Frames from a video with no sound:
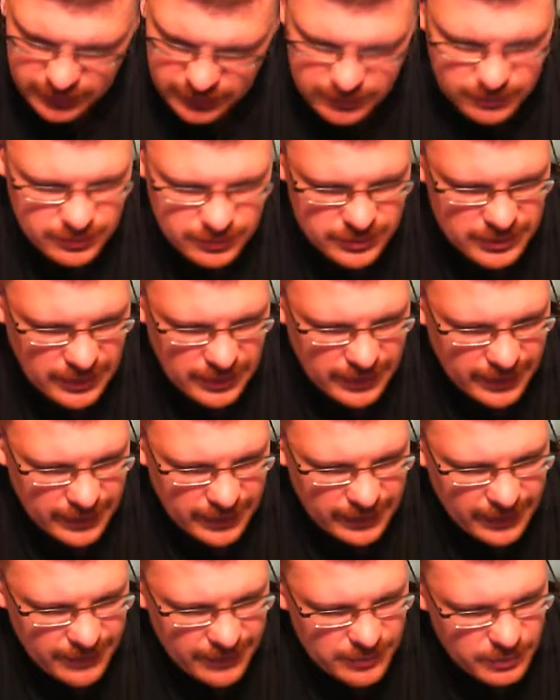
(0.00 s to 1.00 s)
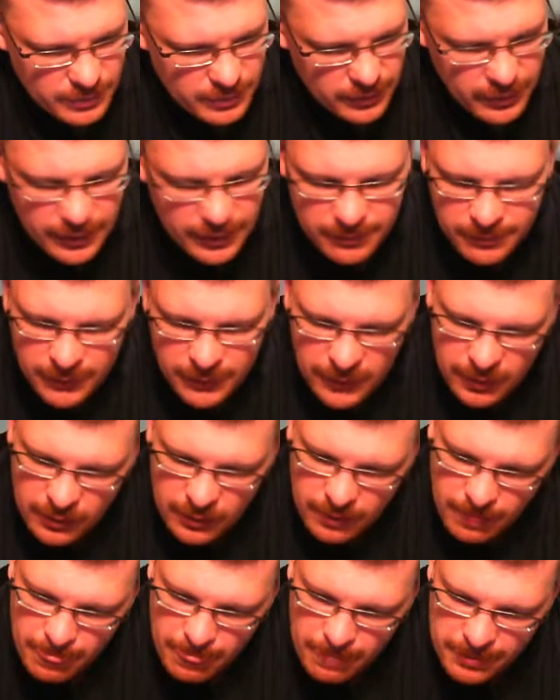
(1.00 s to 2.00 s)
This one's got 9 lives ability.
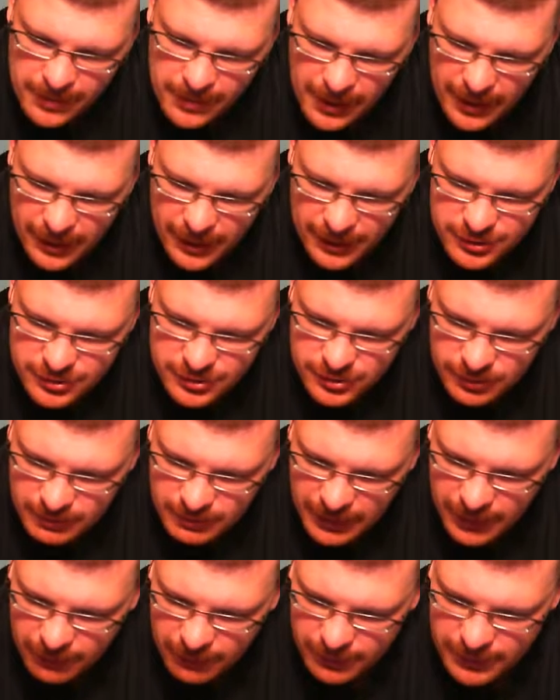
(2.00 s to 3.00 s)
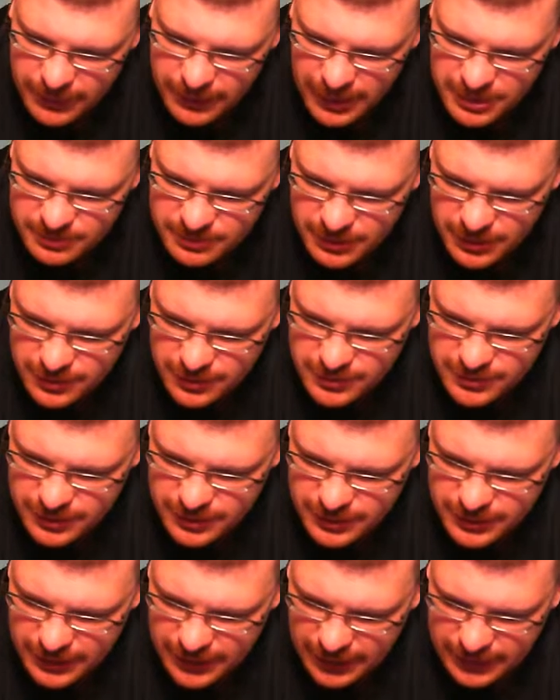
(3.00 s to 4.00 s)
Dodge. A model with Dodge may use
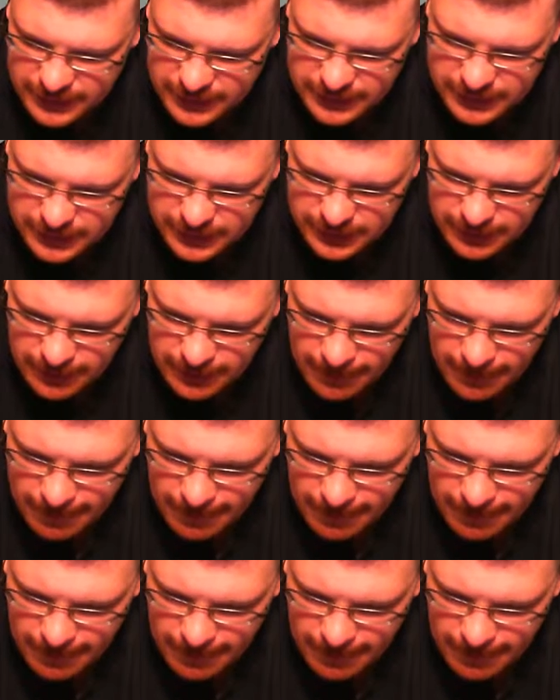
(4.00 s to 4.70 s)
their dex.